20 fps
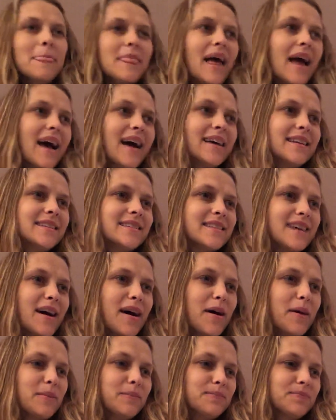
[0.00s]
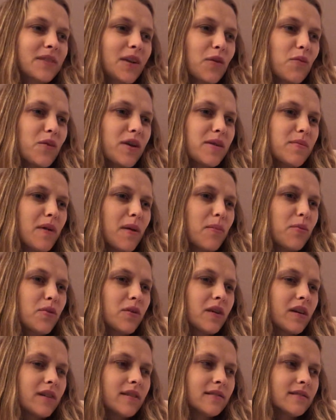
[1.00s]
and read my
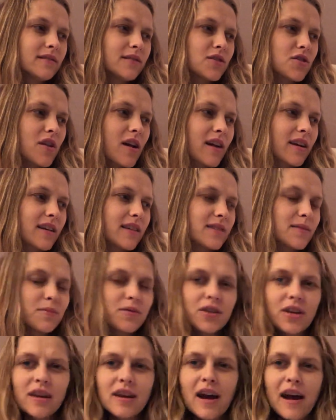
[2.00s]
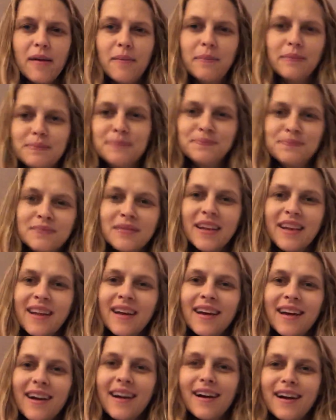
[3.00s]
book and try and get some shut-eye.
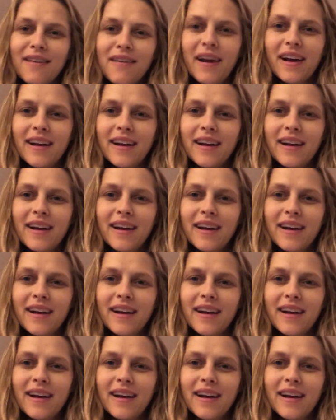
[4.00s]
All